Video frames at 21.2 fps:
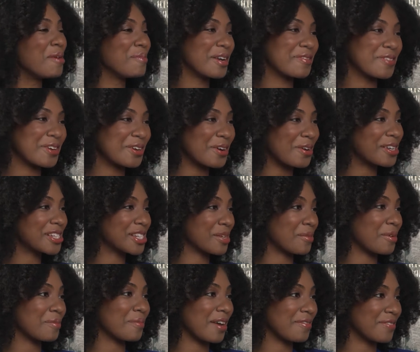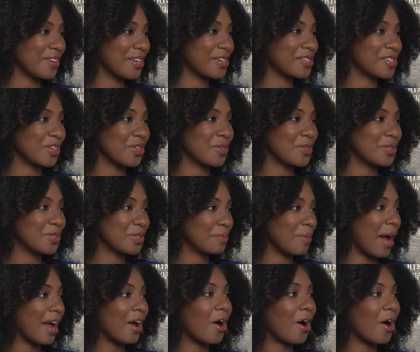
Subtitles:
but if you go to some of my videos on YouTube,